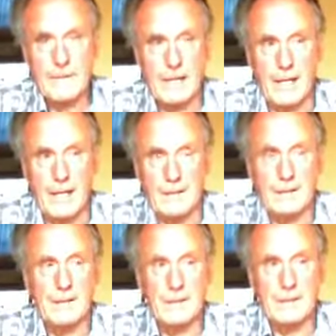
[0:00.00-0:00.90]
and
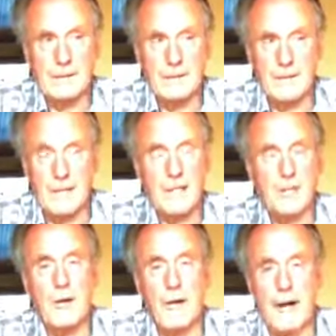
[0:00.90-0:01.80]
Rally
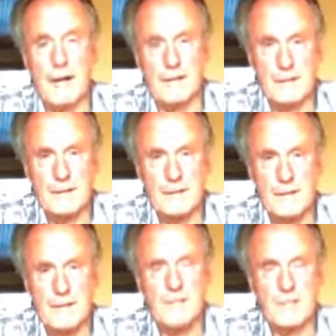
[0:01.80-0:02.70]
School Ireland,
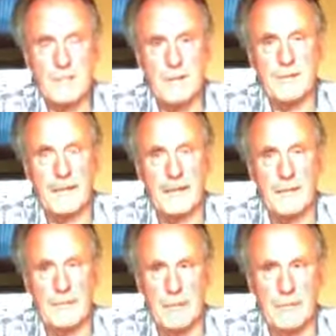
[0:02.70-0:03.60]
David Smith
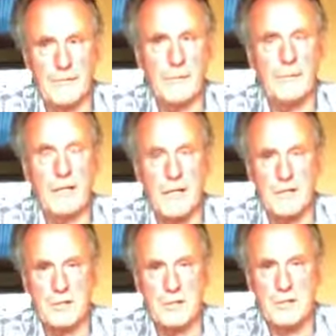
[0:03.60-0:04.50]
tackled me on a few
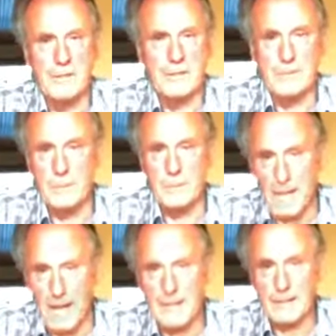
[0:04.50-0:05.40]
occasions about
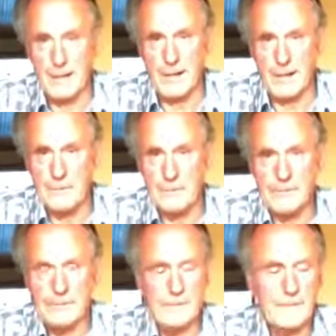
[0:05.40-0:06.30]
buying the car.
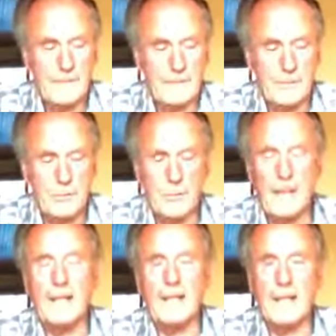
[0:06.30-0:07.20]
So I
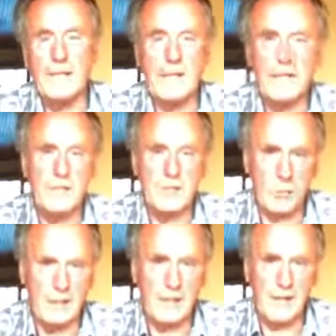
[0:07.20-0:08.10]
finally gave in and
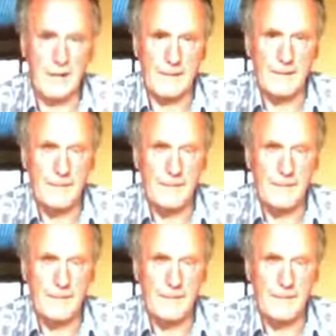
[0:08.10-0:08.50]
sold the car.